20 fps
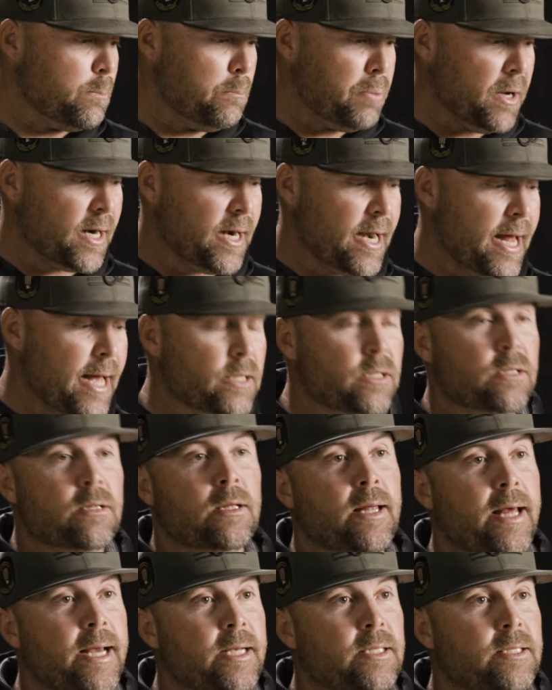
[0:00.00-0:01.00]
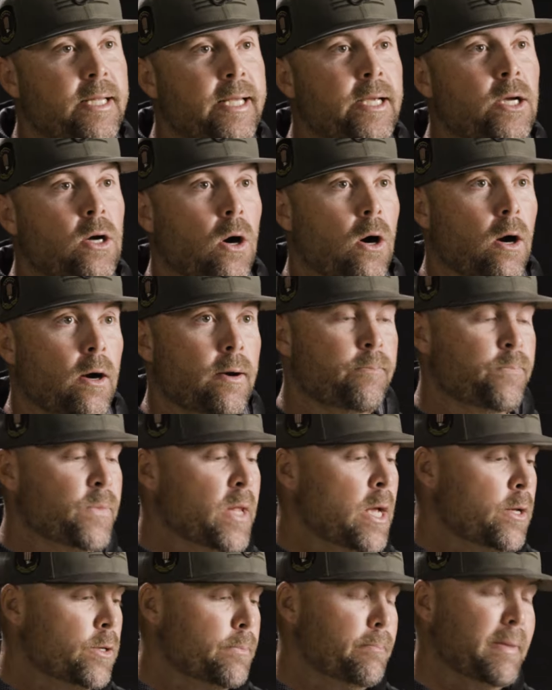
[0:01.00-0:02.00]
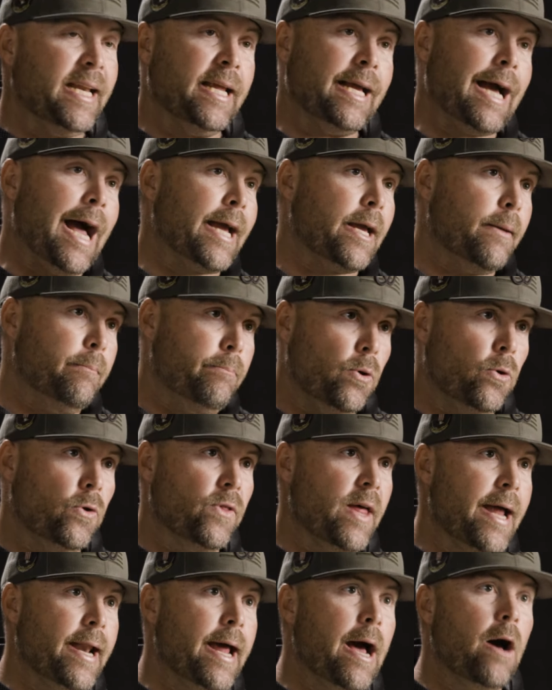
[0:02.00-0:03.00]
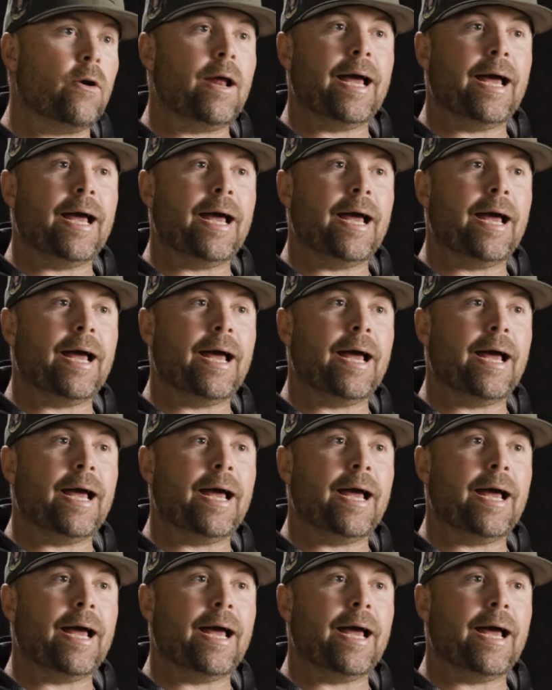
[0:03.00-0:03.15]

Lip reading: but it has the SD card, meaning I can pull that out.